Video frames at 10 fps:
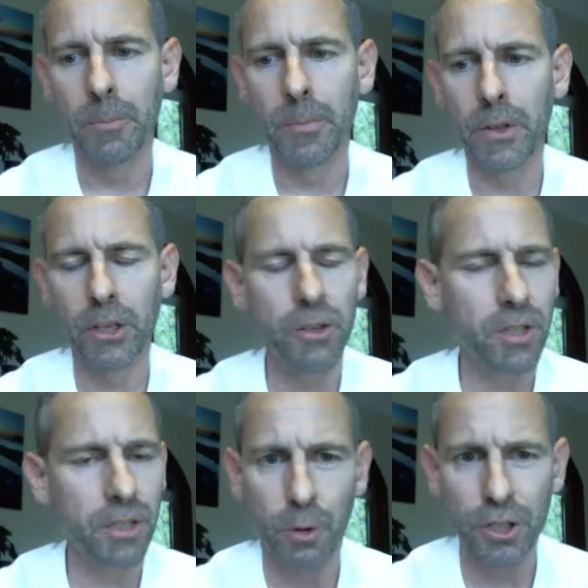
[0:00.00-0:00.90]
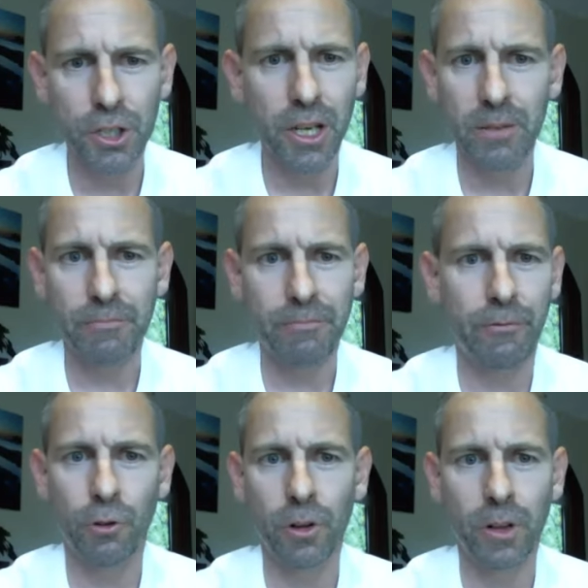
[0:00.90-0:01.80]
You can use a spreadsheet
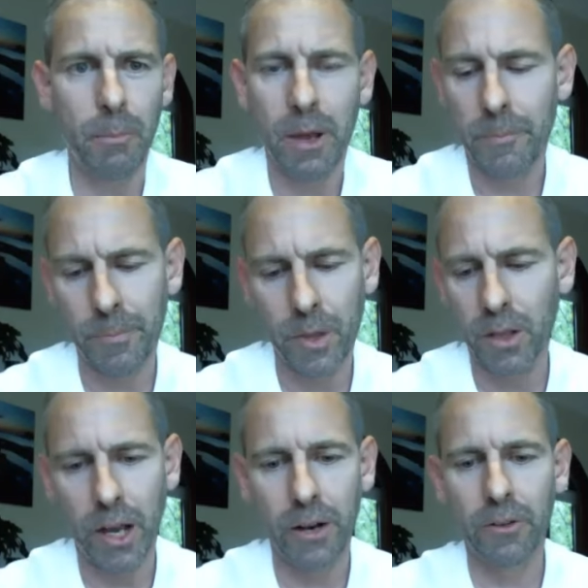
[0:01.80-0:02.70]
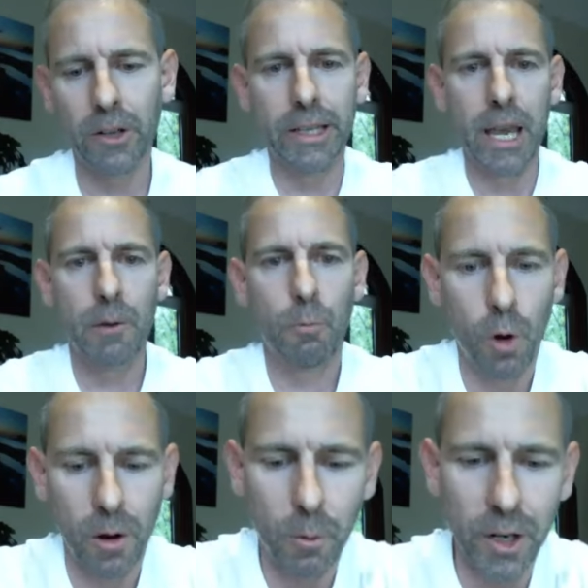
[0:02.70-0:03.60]
for all that, man. I don't really care
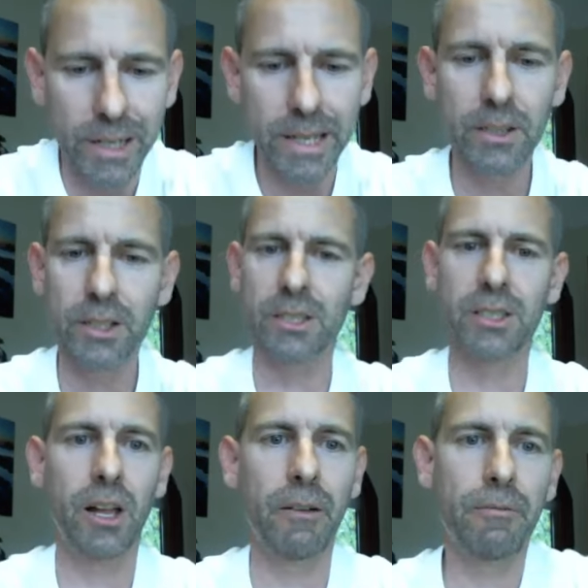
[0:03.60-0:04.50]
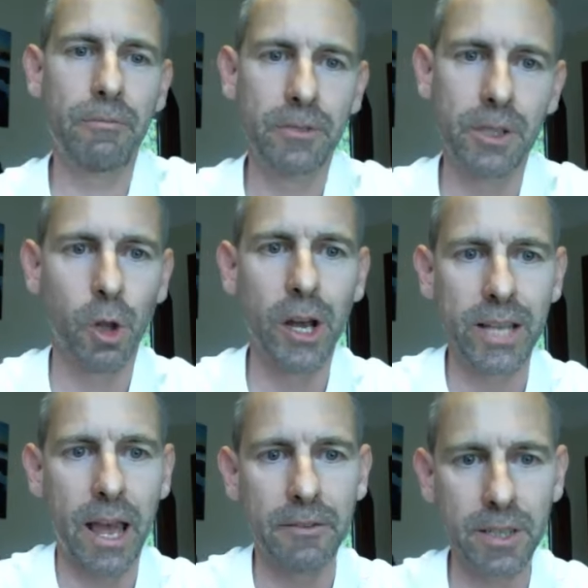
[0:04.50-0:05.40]
what it is. I just love suppliers
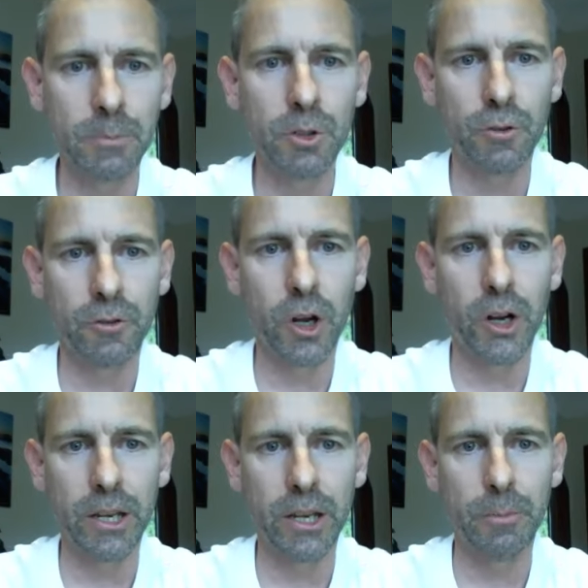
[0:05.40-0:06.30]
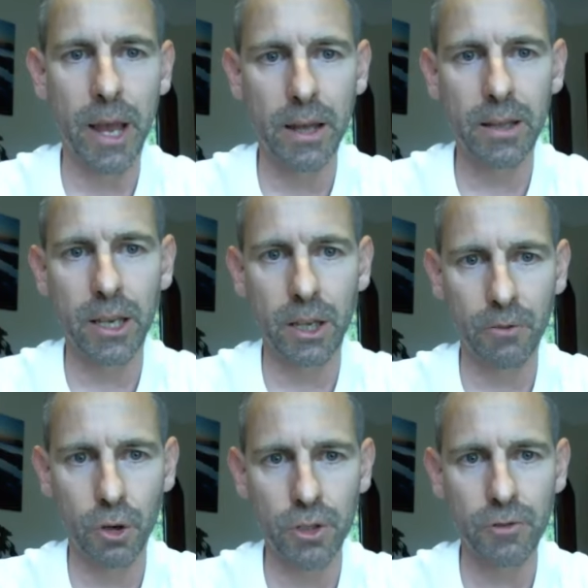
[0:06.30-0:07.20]
that have some sort of an idea about their
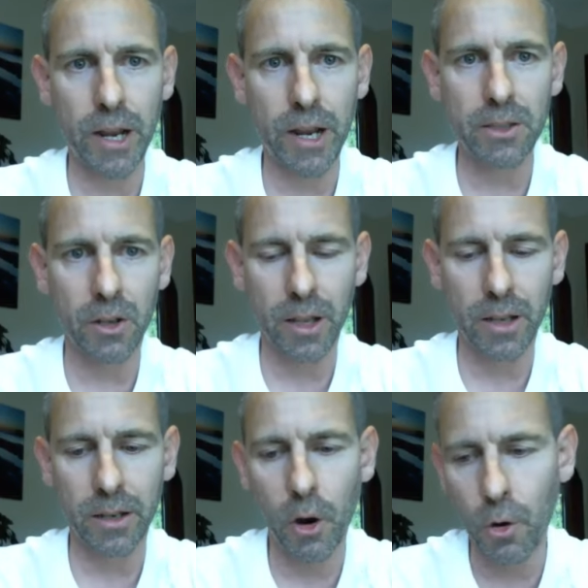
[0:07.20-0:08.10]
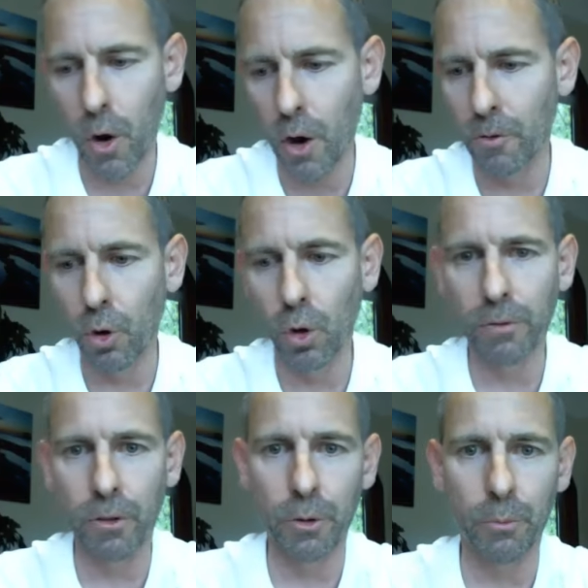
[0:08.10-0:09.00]
conversion rates, so they know overall
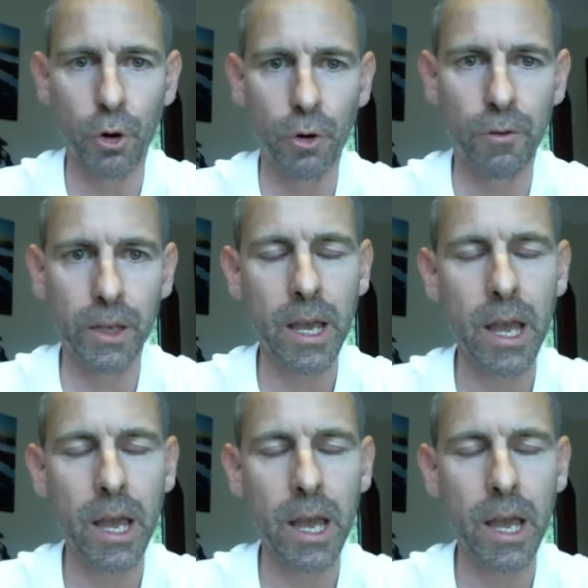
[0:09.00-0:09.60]
if they're improving.